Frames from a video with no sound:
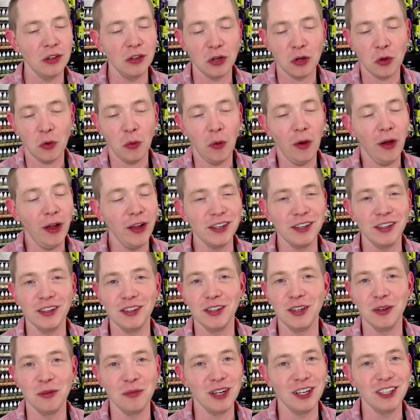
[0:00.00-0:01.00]
their quality of
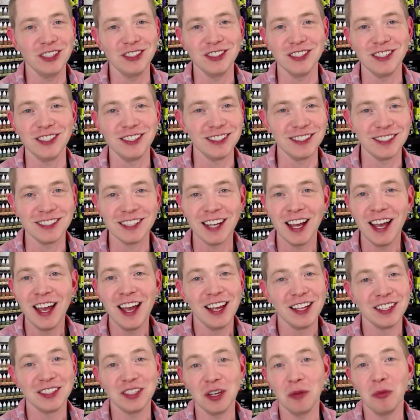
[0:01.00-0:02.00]
their miniatures is
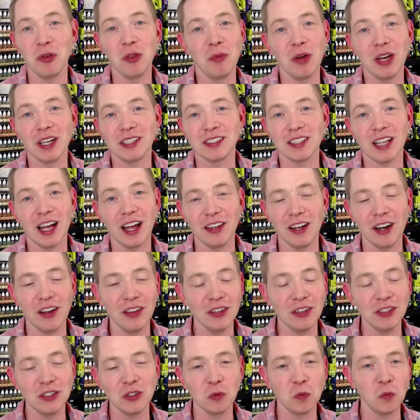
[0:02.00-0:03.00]
some of the best out there.
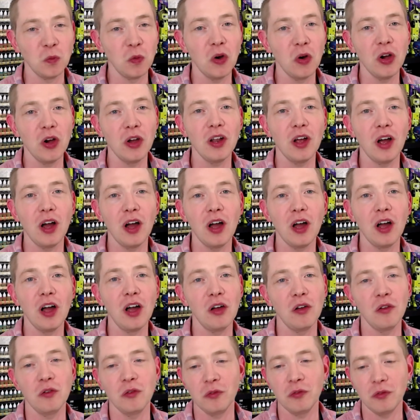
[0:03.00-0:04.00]
This is one
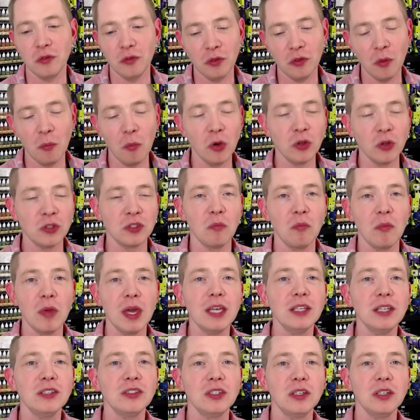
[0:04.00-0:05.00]
of the most
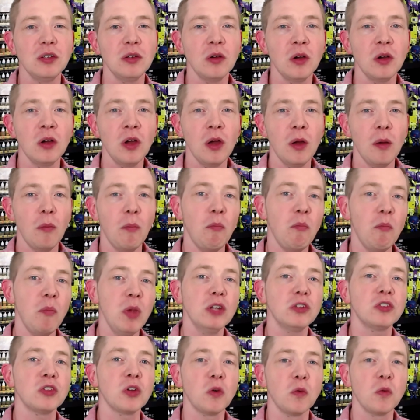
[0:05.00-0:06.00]
amazing
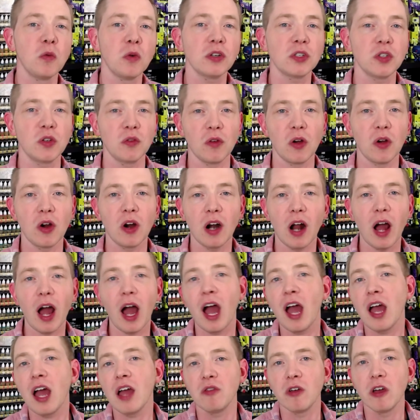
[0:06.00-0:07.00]
miniature works of art
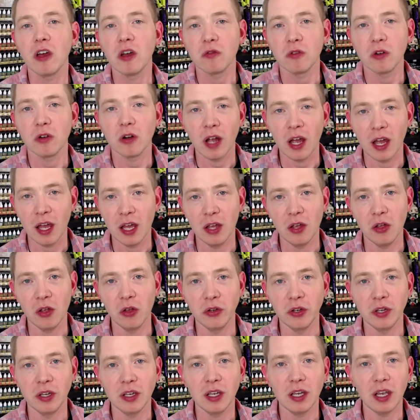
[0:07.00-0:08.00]
I've ever
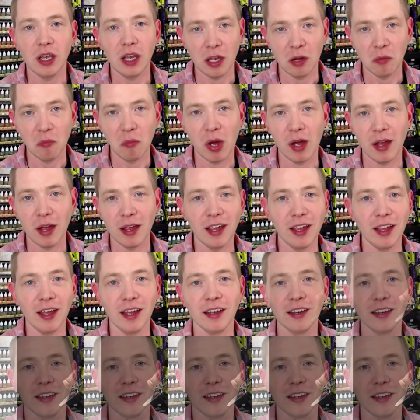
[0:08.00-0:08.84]
held in my hand.